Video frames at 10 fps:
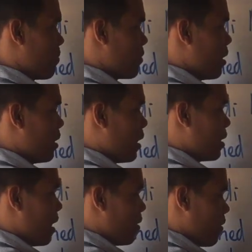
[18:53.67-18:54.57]
something
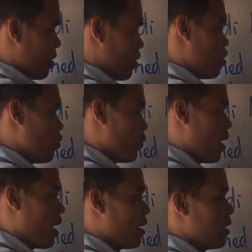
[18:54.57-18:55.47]
like that. The use
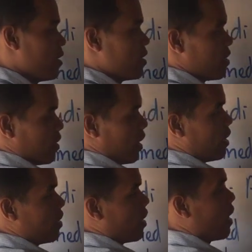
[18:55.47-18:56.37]
where
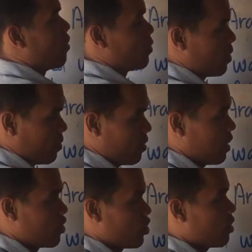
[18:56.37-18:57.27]
in our
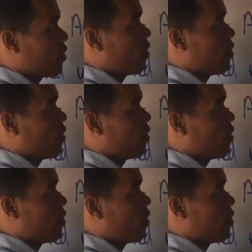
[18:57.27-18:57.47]
adjective